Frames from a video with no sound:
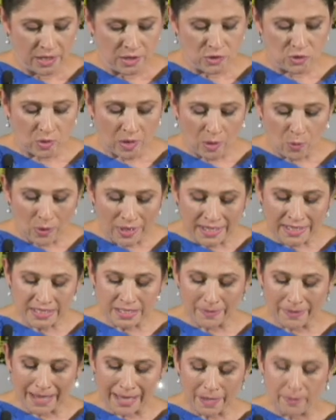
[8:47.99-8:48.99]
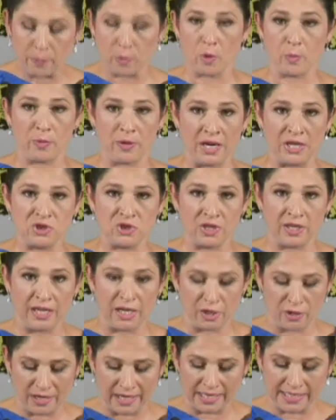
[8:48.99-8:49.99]
So I went into my appropriation
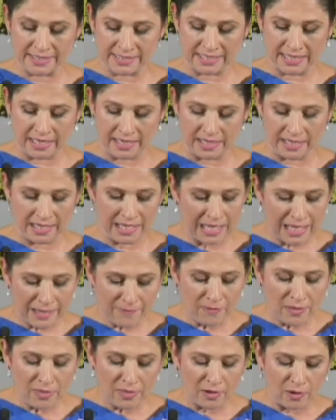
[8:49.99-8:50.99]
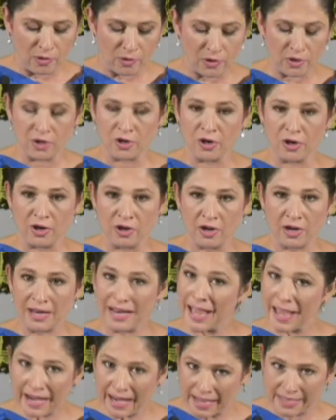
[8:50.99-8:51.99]
hearing and said, even though you're
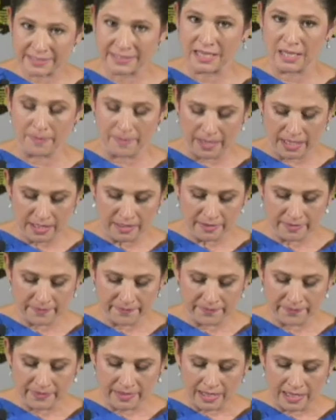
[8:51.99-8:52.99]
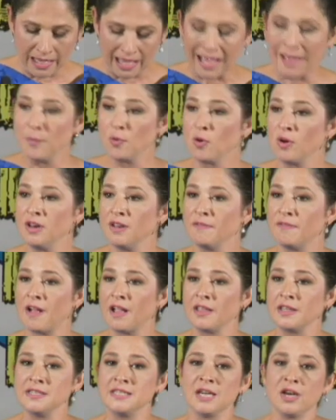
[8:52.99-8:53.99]
not asking me, I'm going to
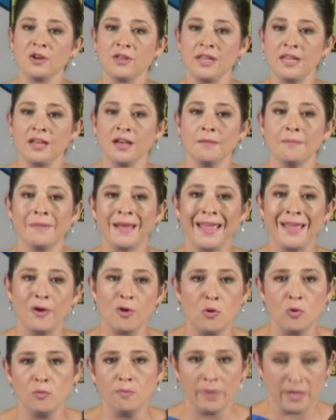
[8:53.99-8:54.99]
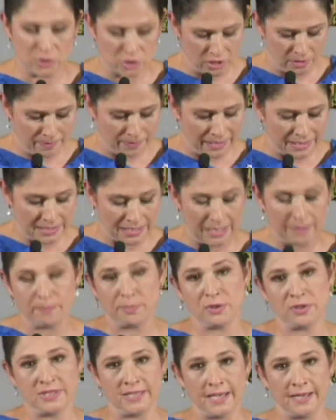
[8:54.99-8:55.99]
voluntarily cut my own budget by
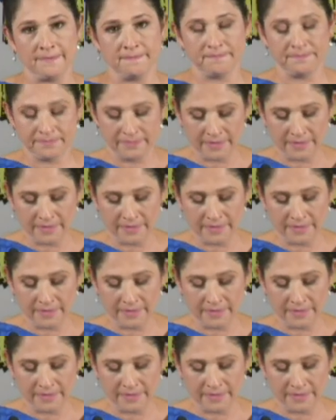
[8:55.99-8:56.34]
10%.